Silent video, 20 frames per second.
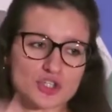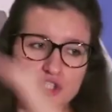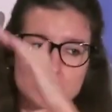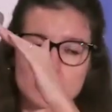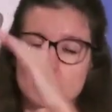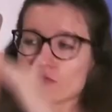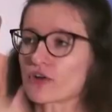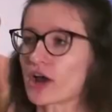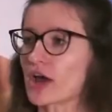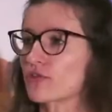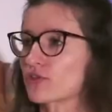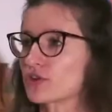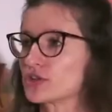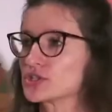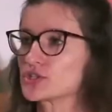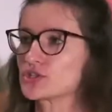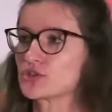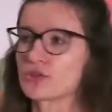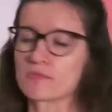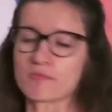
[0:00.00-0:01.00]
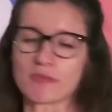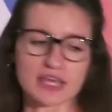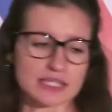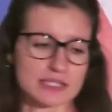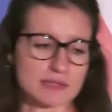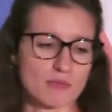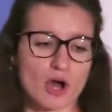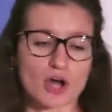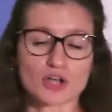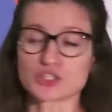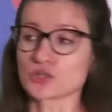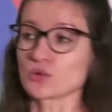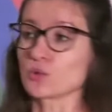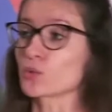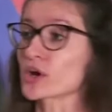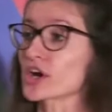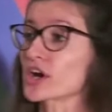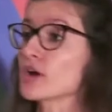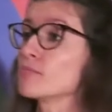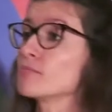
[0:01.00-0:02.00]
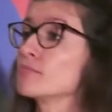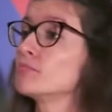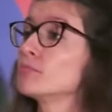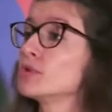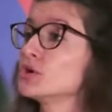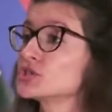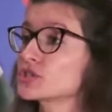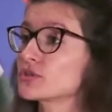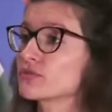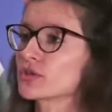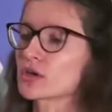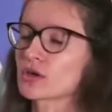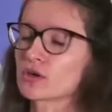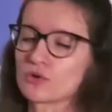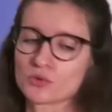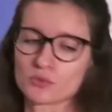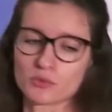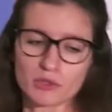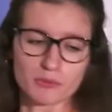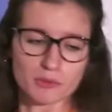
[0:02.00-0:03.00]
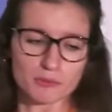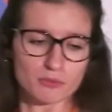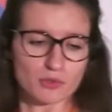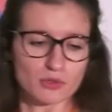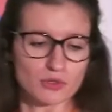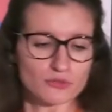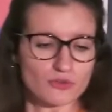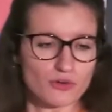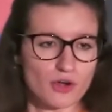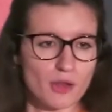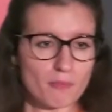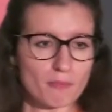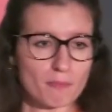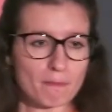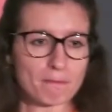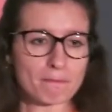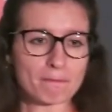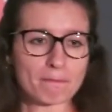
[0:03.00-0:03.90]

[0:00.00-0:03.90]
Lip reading: just give reference to the base module where most of the code will be pulled from.